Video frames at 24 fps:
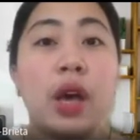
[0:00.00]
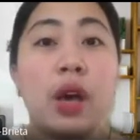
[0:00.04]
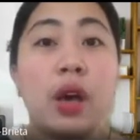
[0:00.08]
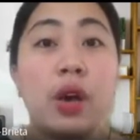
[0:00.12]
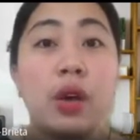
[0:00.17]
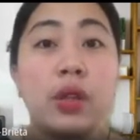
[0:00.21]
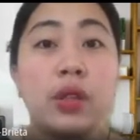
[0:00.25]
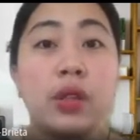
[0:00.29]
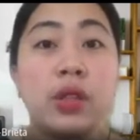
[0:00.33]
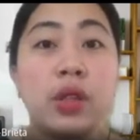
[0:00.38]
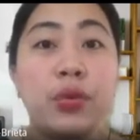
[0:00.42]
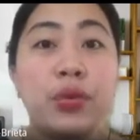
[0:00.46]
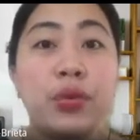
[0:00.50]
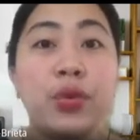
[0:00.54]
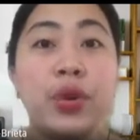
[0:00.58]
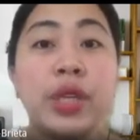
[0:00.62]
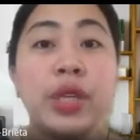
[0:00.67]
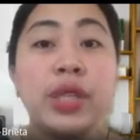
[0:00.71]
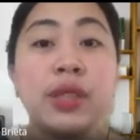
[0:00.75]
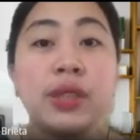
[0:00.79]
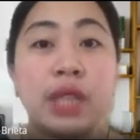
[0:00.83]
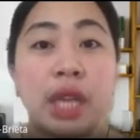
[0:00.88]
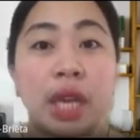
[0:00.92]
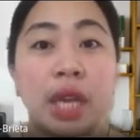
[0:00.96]
different
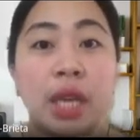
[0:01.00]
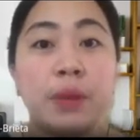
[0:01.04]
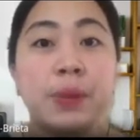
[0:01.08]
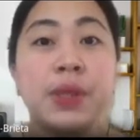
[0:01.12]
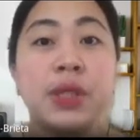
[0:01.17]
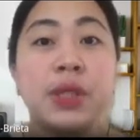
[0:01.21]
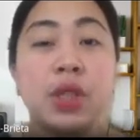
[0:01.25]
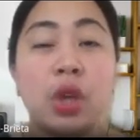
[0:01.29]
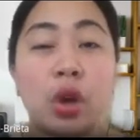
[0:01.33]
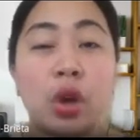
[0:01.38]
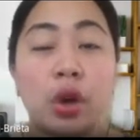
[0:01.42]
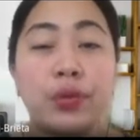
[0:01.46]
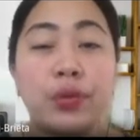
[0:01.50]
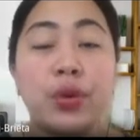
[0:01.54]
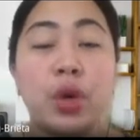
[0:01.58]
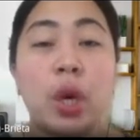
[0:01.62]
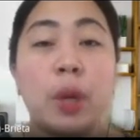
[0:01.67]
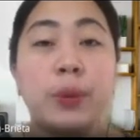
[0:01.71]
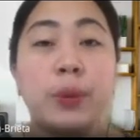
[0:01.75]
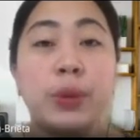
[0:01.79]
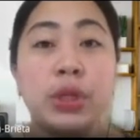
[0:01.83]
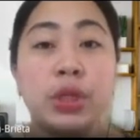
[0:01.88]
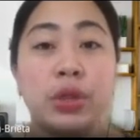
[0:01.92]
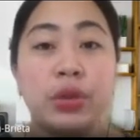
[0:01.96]
types of
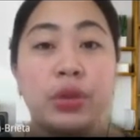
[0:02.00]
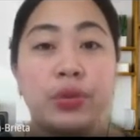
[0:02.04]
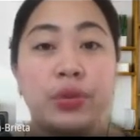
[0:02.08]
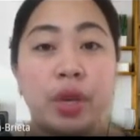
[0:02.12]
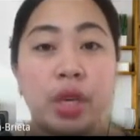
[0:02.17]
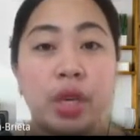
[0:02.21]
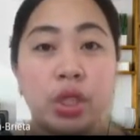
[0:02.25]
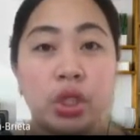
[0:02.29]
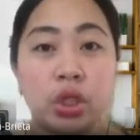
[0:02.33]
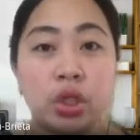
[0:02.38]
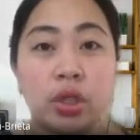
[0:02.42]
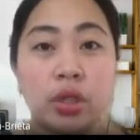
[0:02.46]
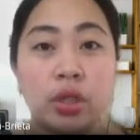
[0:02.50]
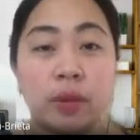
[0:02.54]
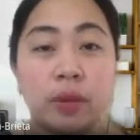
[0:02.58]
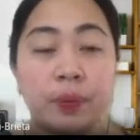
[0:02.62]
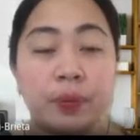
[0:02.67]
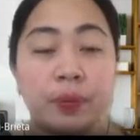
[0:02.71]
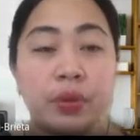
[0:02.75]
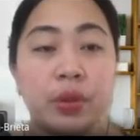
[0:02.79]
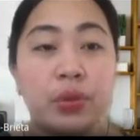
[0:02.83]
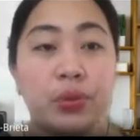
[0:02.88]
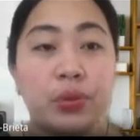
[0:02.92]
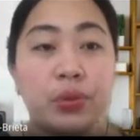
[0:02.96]
observation. The
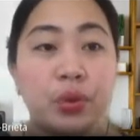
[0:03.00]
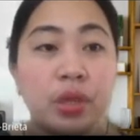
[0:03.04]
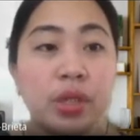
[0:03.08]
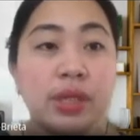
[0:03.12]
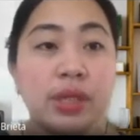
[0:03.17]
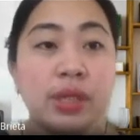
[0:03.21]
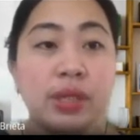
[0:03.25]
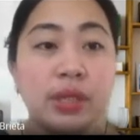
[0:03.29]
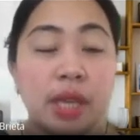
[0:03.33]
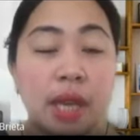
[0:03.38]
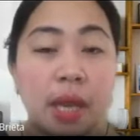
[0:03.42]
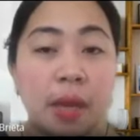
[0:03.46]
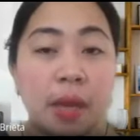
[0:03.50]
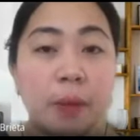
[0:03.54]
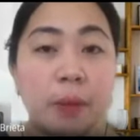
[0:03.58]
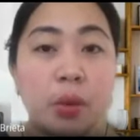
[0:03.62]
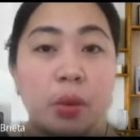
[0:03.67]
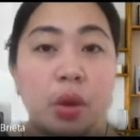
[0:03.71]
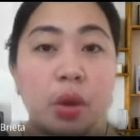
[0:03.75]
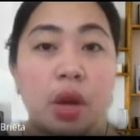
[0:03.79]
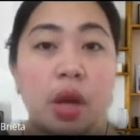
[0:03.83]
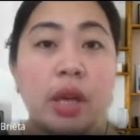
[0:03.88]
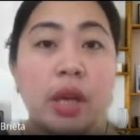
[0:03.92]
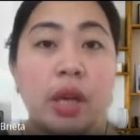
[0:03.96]
first type
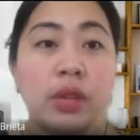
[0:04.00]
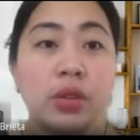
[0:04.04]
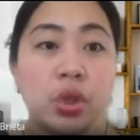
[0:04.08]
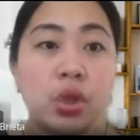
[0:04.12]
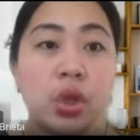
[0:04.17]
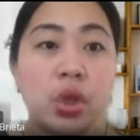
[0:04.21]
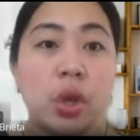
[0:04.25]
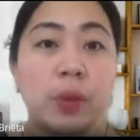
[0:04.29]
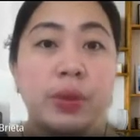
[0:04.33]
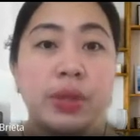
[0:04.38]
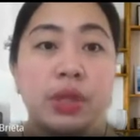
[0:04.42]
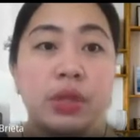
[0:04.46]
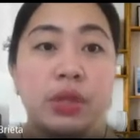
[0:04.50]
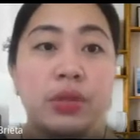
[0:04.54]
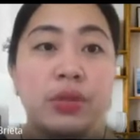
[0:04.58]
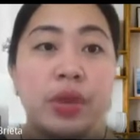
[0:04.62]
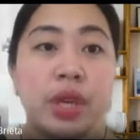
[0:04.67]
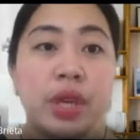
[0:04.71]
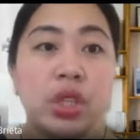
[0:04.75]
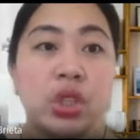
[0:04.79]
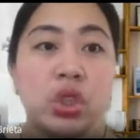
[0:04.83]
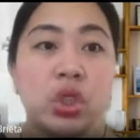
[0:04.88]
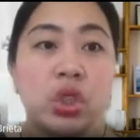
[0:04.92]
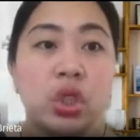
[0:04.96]
under
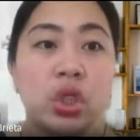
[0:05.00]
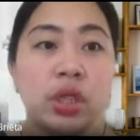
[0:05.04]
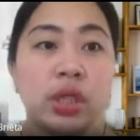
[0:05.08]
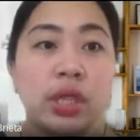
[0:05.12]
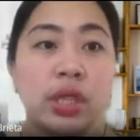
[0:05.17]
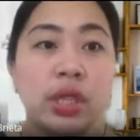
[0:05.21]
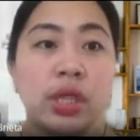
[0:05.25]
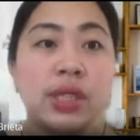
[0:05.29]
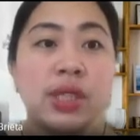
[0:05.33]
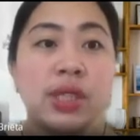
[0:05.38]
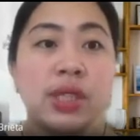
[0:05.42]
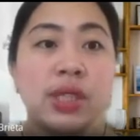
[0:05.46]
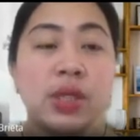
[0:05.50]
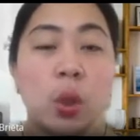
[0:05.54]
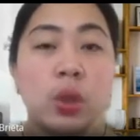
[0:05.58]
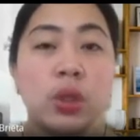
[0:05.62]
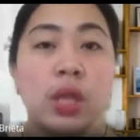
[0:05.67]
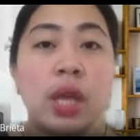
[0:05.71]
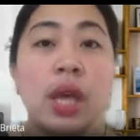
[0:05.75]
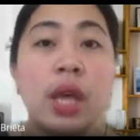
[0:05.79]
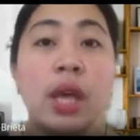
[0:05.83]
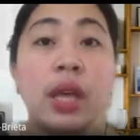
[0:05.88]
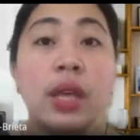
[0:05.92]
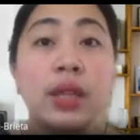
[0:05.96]
observation is called
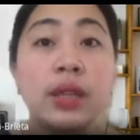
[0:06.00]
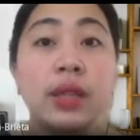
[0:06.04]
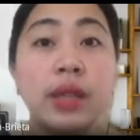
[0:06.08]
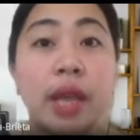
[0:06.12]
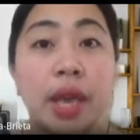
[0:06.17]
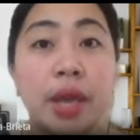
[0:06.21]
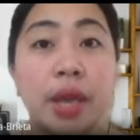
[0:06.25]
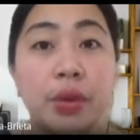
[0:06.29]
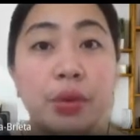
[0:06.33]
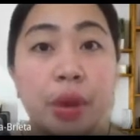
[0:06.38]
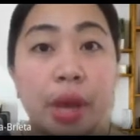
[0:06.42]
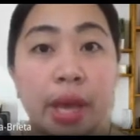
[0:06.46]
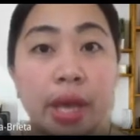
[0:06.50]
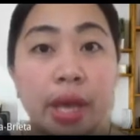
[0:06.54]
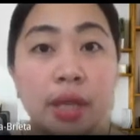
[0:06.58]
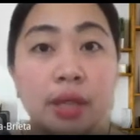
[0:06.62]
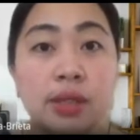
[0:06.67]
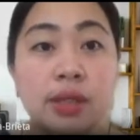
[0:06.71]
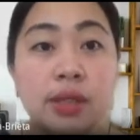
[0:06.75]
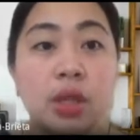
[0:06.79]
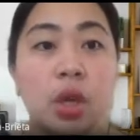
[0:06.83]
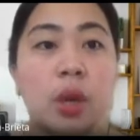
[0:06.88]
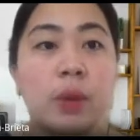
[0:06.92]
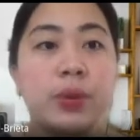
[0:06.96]
direct
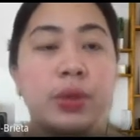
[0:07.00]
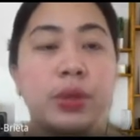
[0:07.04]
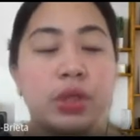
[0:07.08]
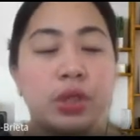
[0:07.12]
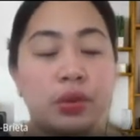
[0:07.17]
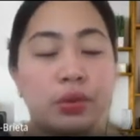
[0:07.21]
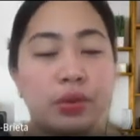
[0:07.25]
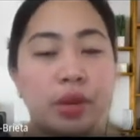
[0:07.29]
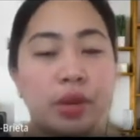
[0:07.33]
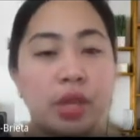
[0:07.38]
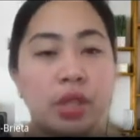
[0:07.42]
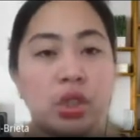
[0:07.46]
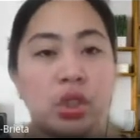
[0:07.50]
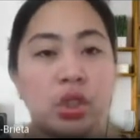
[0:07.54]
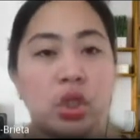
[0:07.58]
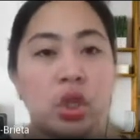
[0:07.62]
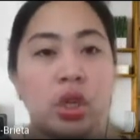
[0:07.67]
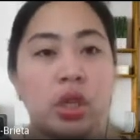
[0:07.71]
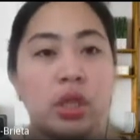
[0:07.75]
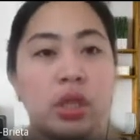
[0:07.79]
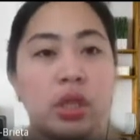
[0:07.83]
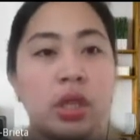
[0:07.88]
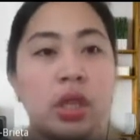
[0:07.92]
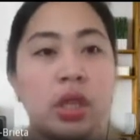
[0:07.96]
observation.
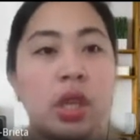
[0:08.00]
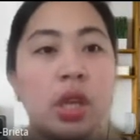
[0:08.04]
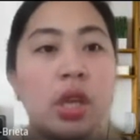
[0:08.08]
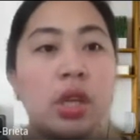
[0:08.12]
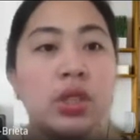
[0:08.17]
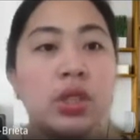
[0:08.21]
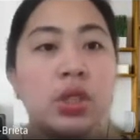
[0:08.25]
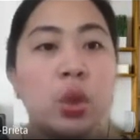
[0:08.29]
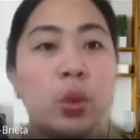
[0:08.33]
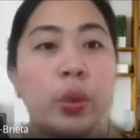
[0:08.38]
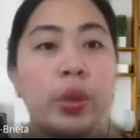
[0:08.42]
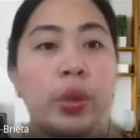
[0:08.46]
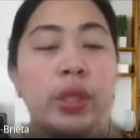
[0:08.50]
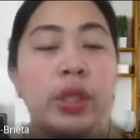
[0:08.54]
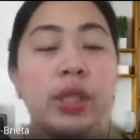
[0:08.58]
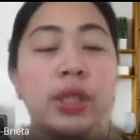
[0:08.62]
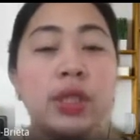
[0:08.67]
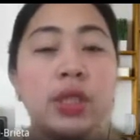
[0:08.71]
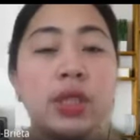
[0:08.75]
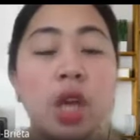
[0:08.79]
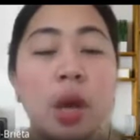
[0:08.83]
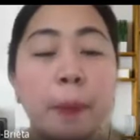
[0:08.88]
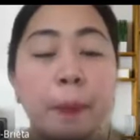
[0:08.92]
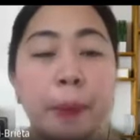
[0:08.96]
So when the
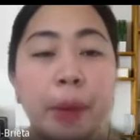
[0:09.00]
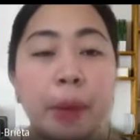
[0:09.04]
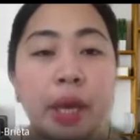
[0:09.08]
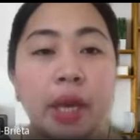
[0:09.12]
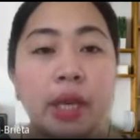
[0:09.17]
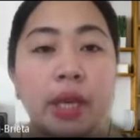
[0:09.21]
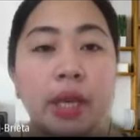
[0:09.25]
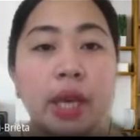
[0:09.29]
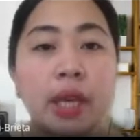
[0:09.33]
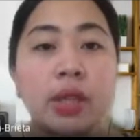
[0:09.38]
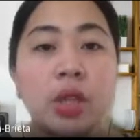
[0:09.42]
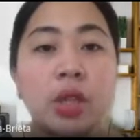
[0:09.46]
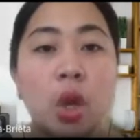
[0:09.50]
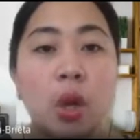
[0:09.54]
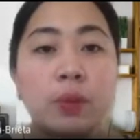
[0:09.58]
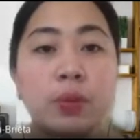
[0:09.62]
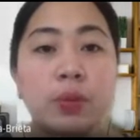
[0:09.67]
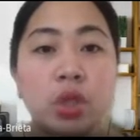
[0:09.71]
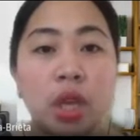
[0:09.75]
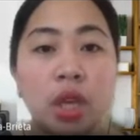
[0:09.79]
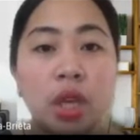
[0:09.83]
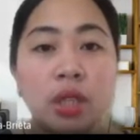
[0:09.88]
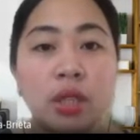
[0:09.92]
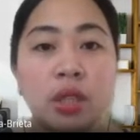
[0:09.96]
topic and the
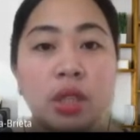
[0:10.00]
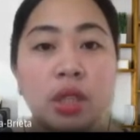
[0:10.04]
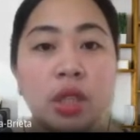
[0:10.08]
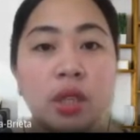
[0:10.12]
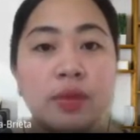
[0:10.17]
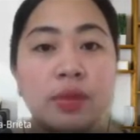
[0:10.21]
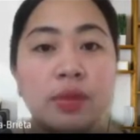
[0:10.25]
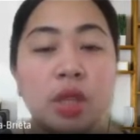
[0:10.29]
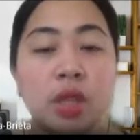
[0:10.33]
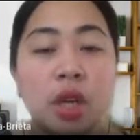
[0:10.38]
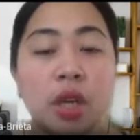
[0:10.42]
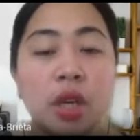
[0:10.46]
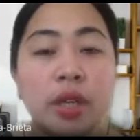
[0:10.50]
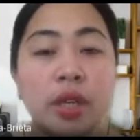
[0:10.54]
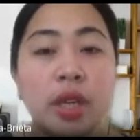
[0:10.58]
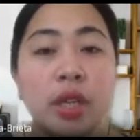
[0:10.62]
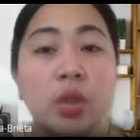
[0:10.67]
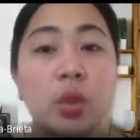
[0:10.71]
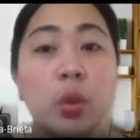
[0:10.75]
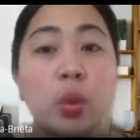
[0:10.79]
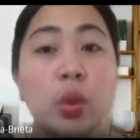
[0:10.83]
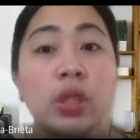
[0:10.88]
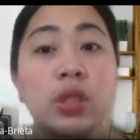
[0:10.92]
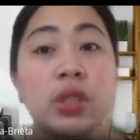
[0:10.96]
objectives are not
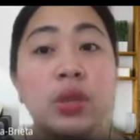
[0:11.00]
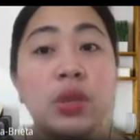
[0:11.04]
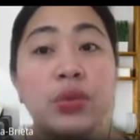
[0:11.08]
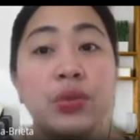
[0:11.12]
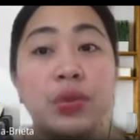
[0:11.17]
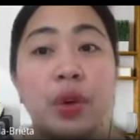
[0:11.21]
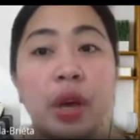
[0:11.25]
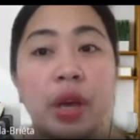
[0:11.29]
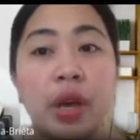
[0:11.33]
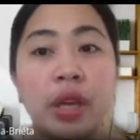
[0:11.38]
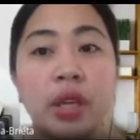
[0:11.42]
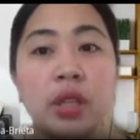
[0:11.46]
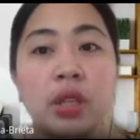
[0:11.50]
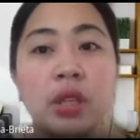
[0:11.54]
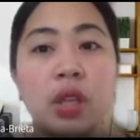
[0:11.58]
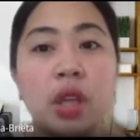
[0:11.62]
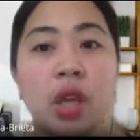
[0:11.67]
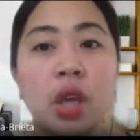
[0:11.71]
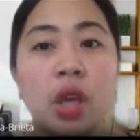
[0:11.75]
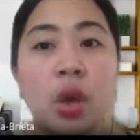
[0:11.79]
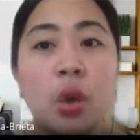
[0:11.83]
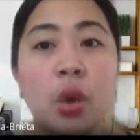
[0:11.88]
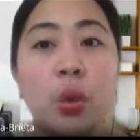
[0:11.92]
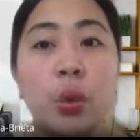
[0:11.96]
well defined,
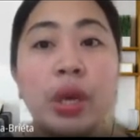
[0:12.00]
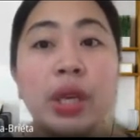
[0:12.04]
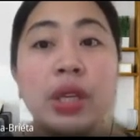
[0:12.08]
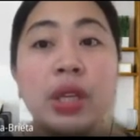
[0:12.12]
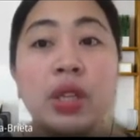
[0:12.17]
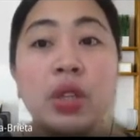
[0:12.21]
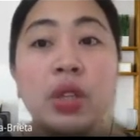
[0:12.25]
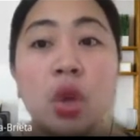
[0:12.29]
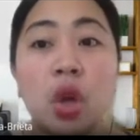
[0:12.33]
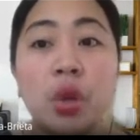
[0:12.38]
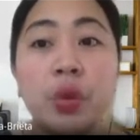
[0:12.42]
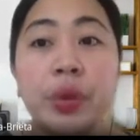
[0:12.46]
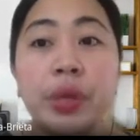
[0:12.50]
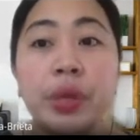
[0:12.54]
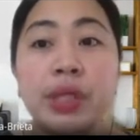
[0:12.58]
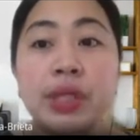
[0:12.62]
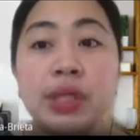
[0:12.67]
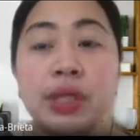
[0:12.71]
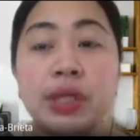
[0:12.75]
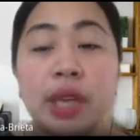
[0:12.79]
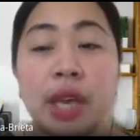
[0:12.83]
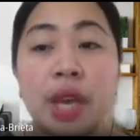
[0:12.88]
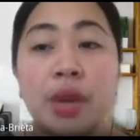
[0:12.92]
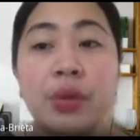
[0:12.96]
we can always
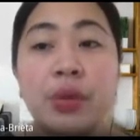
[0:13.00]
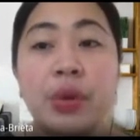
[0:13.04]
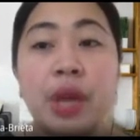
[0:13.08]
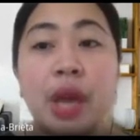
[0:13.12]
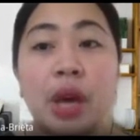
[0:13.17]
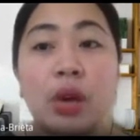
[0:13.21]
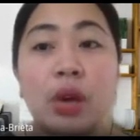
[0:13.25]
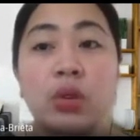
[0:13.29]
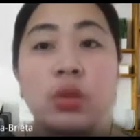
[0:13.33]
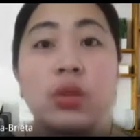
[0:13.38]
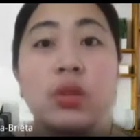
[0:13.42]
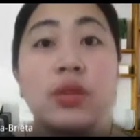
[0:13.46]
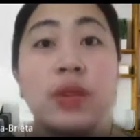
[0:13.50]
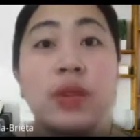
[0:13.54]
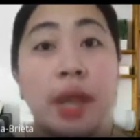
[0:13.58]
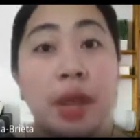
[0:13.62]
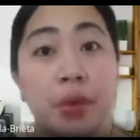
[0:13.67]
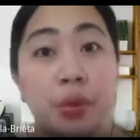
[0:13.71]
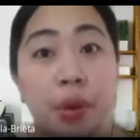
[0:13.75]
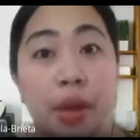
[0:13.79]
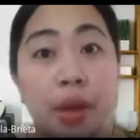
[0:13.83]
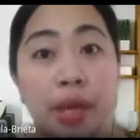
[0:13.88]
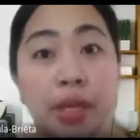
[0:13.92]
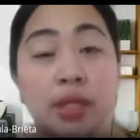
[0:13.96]
carry out
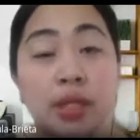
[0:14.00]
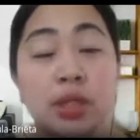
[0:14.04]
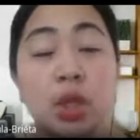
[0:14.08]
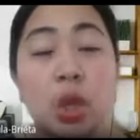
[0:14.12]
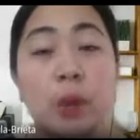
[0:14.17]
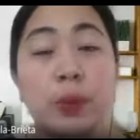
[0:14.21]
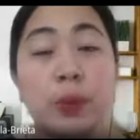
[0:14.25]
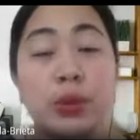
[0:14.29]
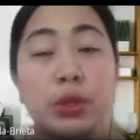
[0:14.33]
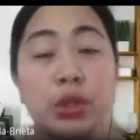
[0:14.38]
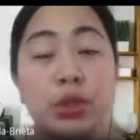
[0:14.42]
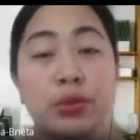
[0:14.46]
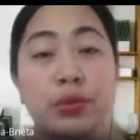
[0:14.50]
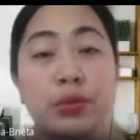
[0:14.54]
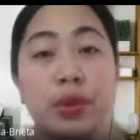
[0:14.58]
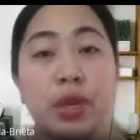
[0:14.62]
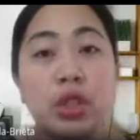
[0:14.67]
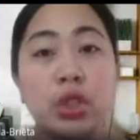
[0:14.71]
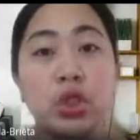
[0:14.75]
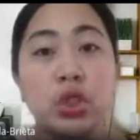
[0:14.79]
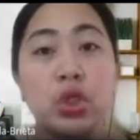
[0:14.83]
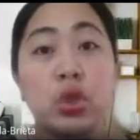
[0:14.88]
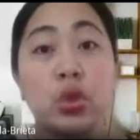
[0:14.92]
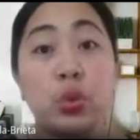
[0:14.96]
direct
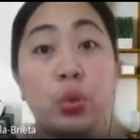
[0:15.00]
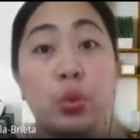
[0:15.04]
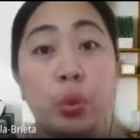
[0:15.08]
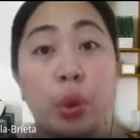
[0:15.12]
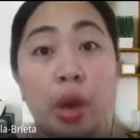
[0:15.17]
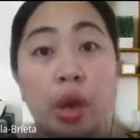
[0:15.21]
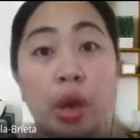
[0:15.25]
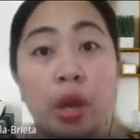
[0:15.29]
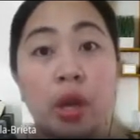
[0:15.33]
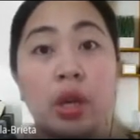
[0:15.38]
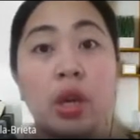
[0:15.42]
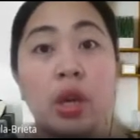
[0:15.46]
observation where